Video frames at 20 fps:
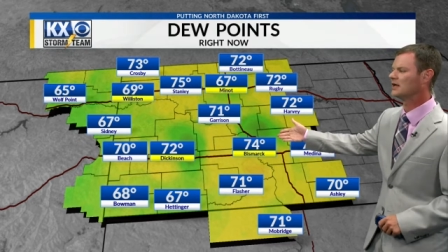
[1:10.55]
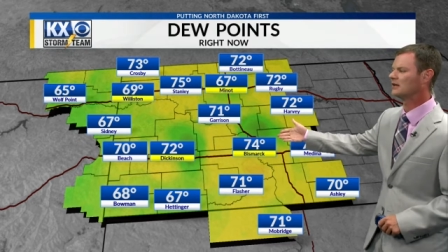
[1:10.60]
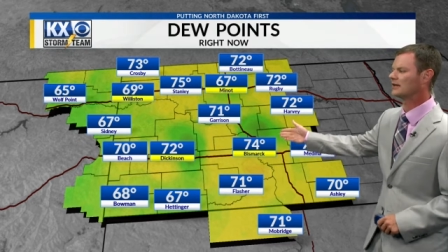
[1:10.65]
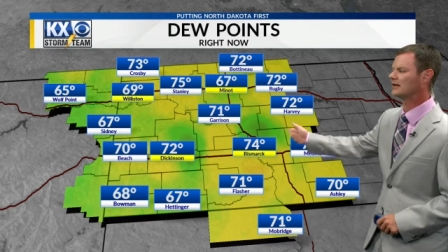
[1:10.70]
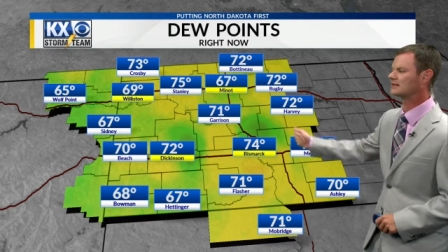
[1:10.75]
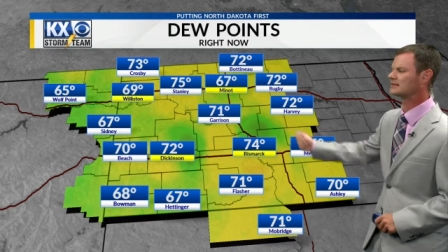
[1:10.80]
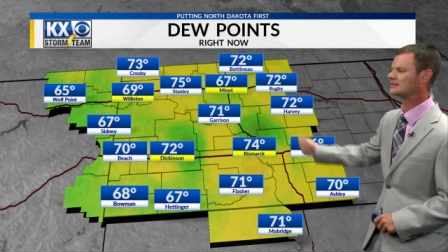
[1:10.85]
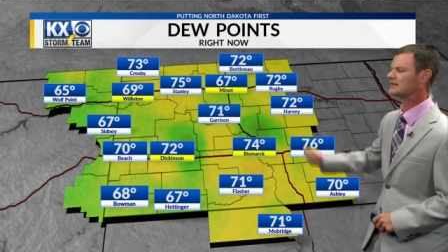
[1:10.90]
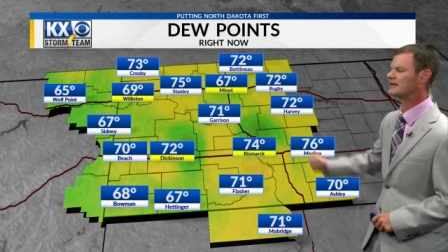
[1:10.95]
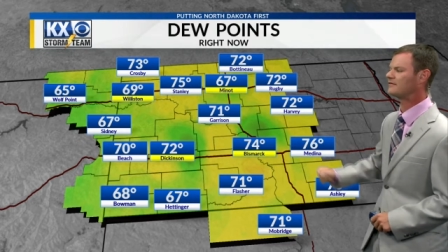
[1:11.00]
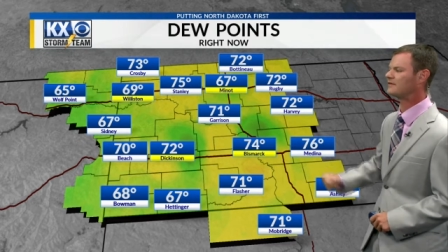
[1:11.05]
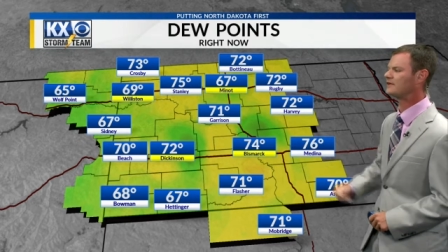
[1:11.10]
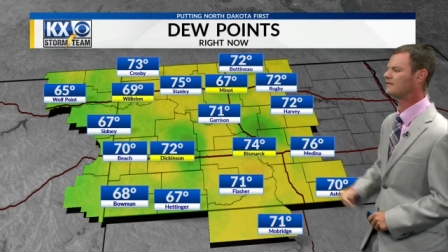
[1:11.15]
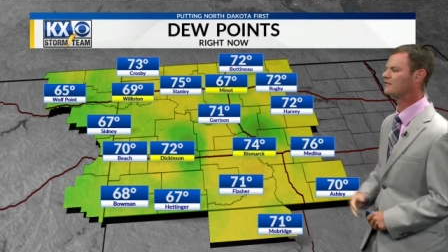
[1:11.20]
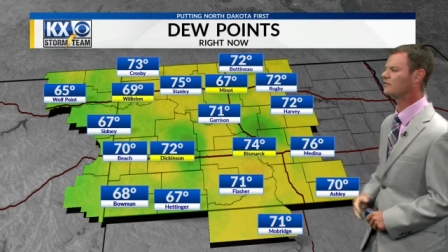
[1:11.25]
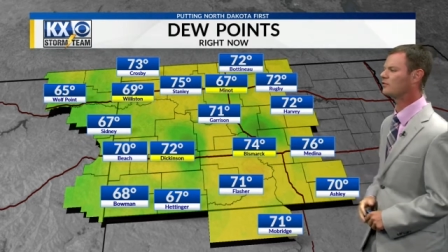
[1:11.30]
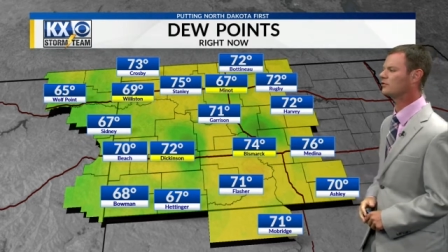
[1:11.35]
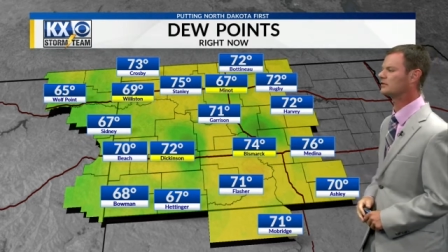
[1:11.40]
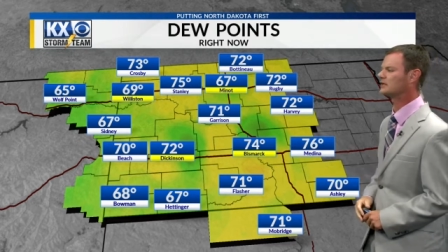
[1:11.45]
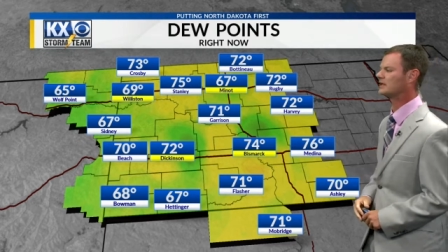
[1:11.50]
Like
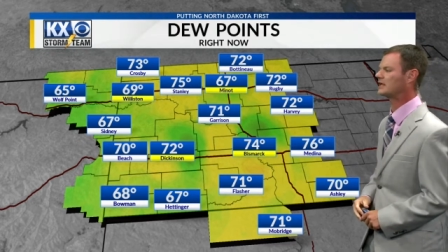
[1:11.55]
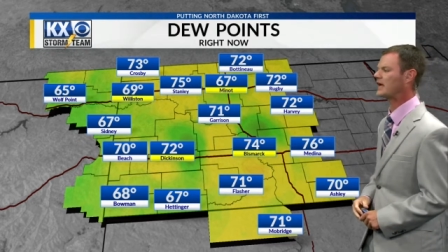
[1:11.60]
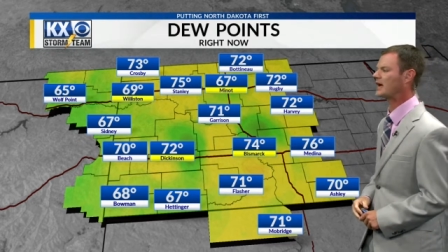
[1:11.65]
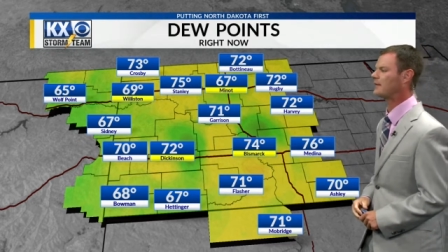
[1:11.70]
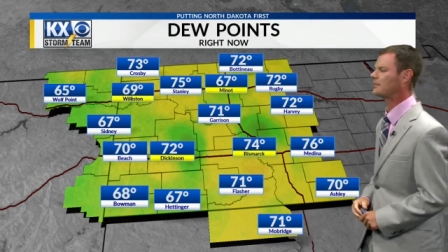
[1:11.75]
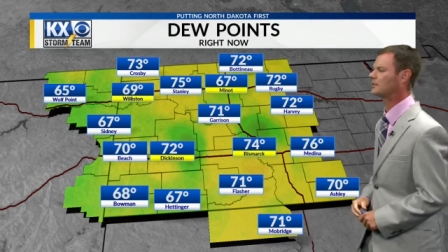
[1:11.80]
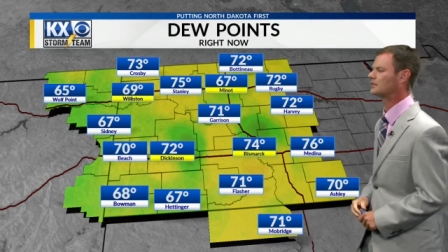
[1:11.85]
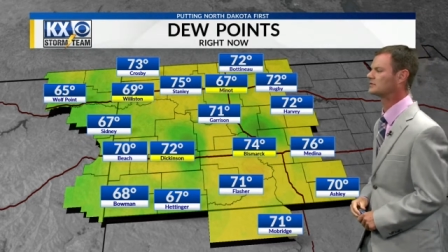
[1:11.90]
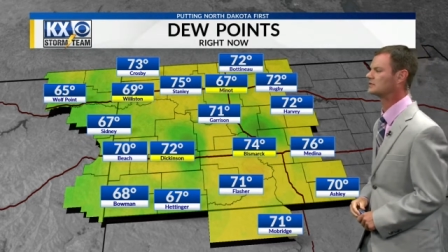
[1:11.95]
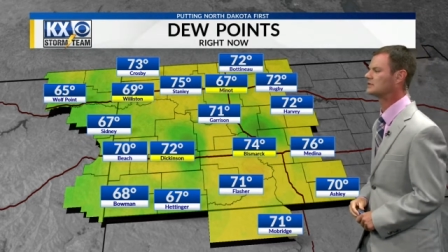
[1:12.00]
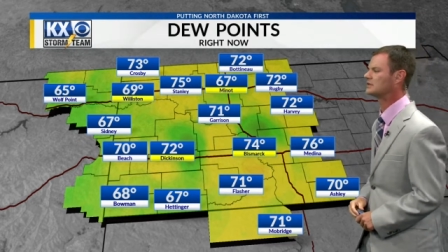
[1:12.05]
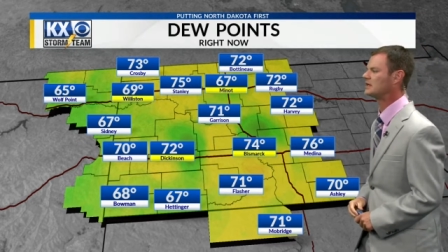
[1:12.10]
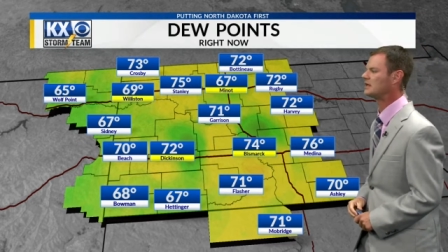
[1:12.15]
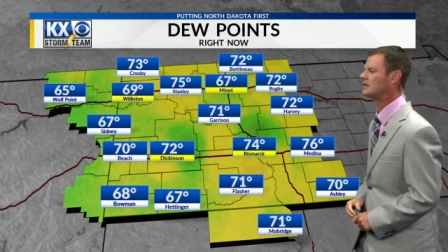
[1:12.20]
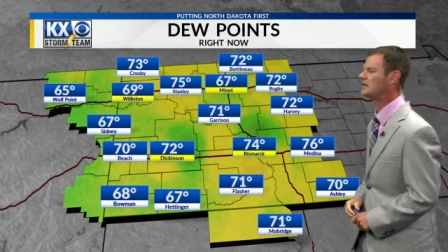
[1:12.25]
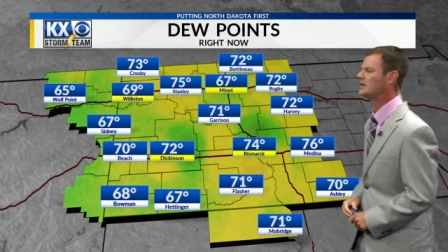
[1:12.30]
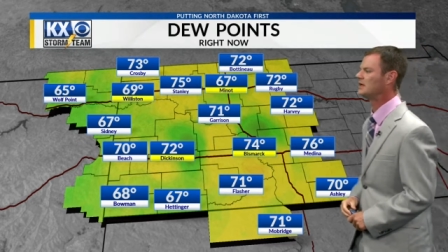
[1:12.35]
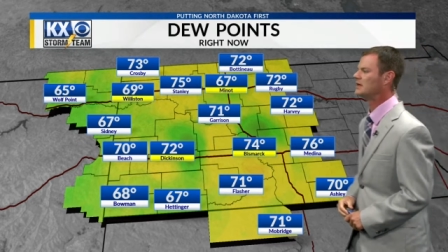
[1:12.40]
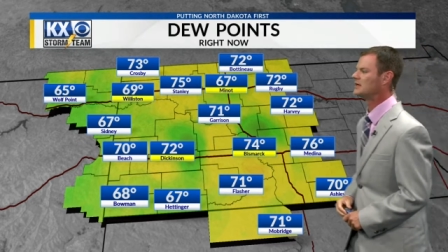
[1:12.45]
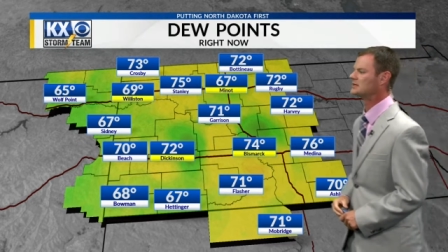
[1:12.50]
74 in the capital
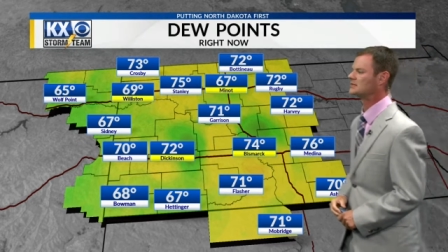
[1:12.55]
city,